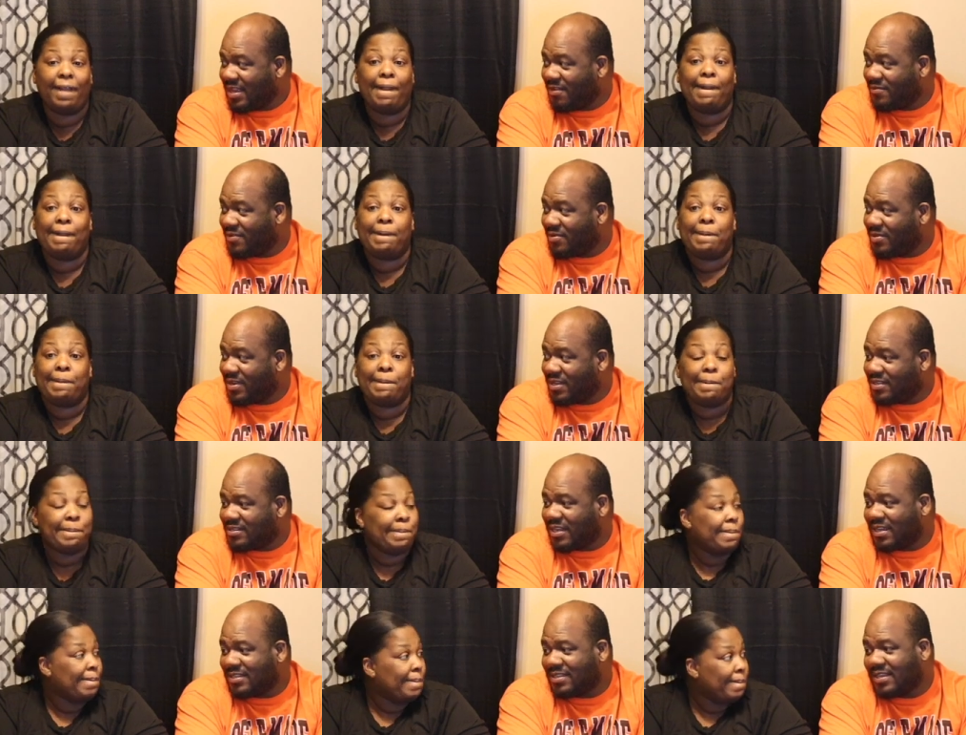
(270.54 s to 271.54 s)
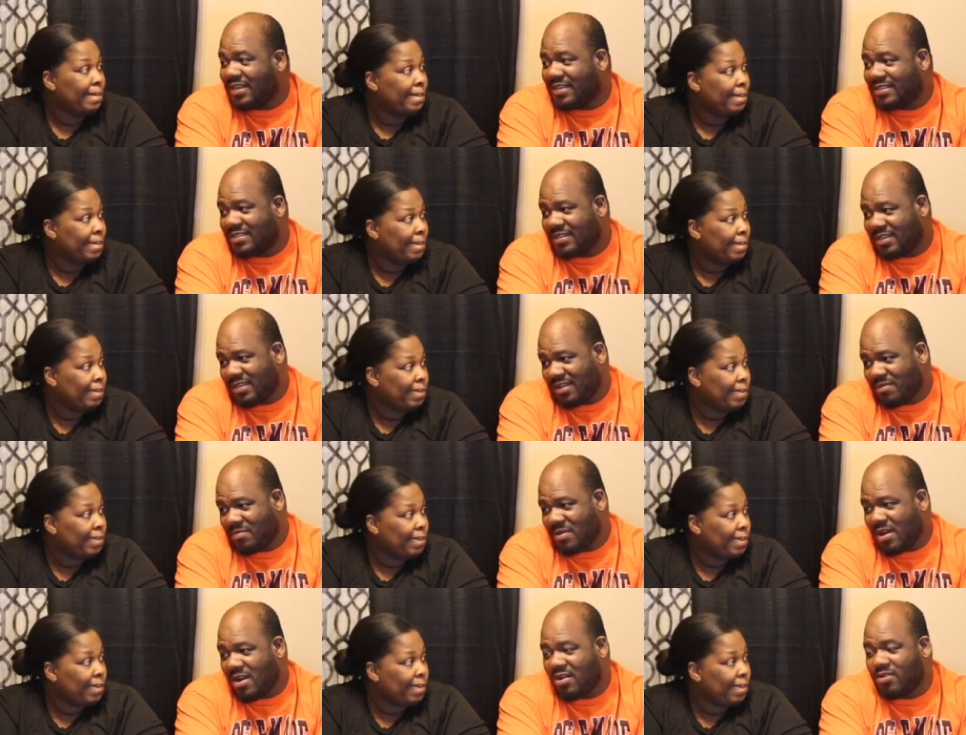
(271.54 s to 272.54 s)
Speaker 1: If you didn't say TNT
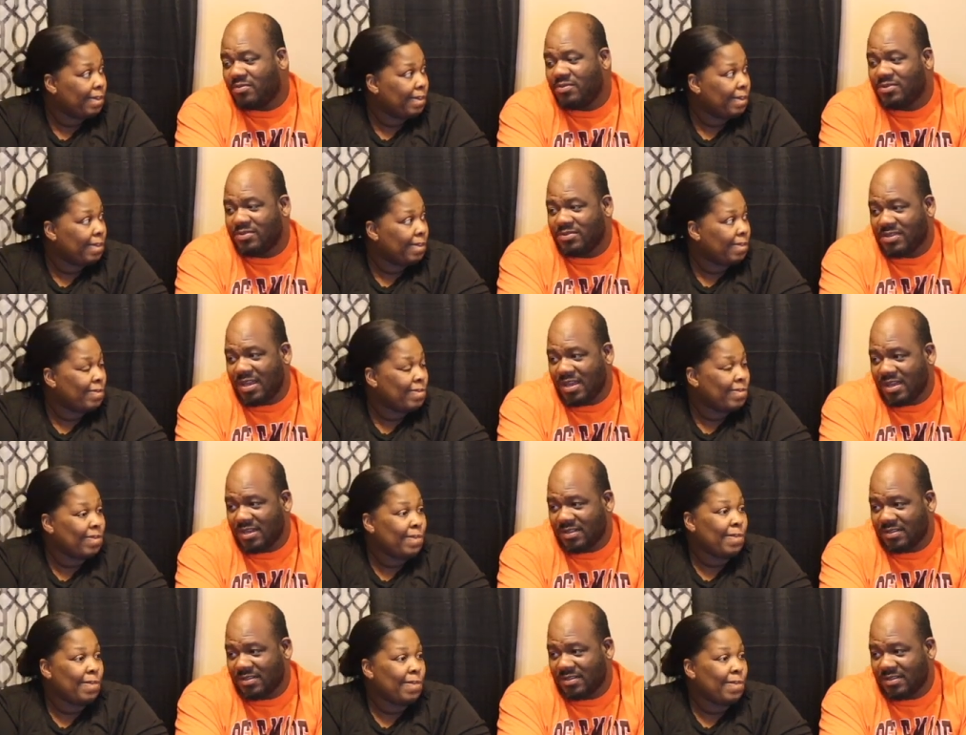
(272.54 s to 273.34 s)
Empire, who would you say?